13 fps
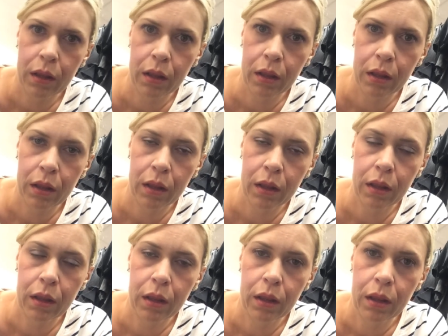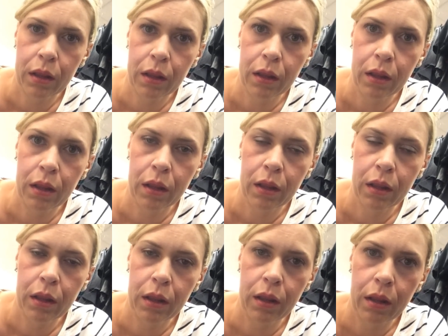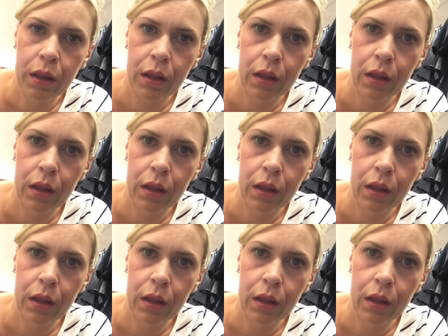Nothing is said.